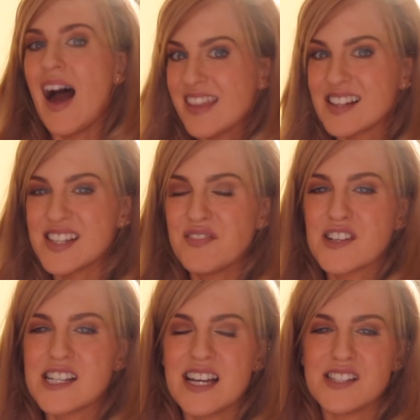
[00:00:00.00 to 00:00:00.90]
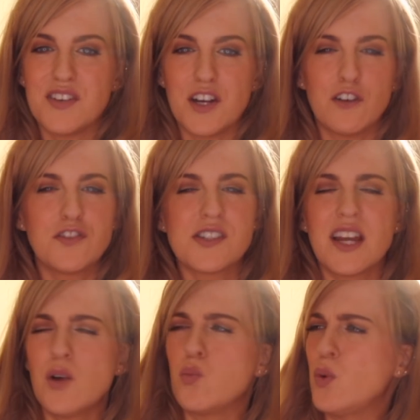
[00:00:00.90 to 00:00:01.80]
And that's it for today's video. If there's
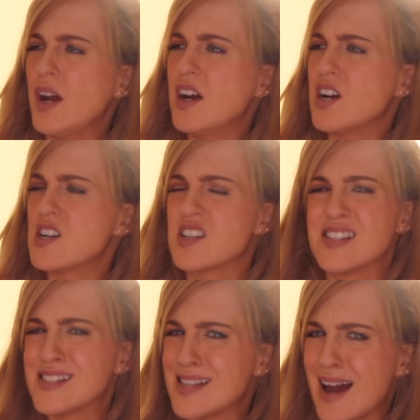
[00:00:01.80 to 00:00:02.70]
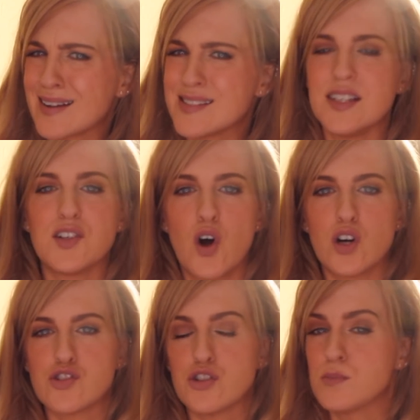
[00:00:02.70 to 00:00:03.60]
any weird, sexy
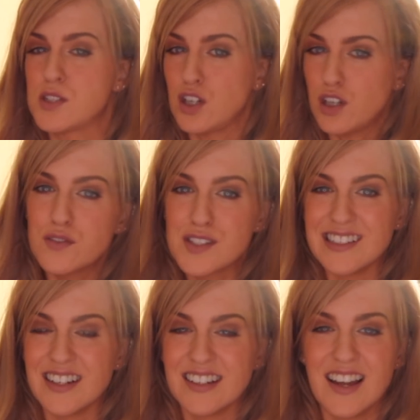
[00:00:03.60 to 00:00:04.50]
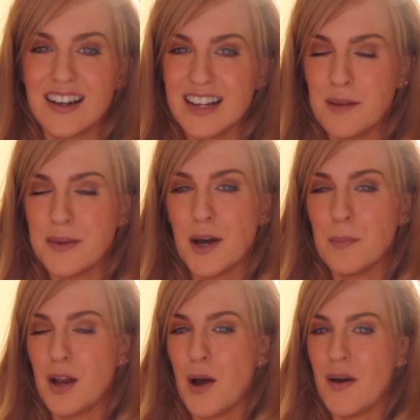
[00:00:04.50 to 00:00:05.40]
costumes that you've seen online, let me know
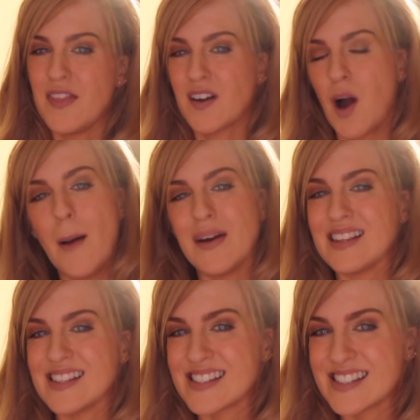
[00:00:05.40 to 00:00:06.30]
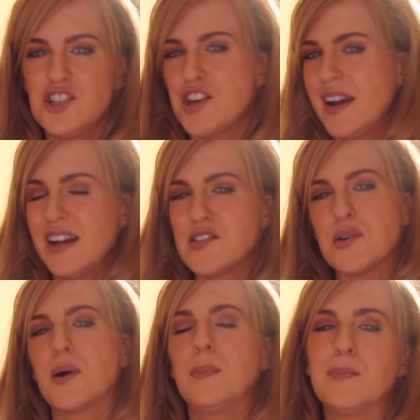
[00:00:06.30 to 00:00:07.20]
below in the comments. Shout out to
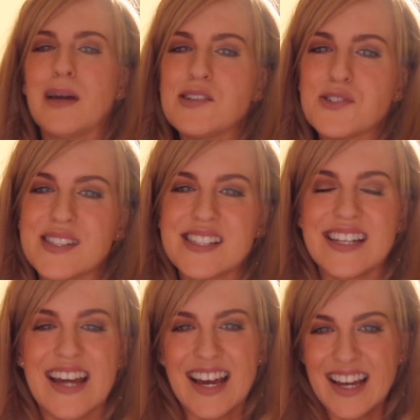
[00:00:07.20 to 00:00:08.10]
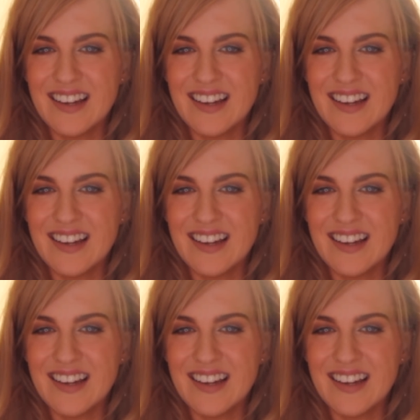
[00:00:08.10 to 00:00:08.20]
a couple of patrons today.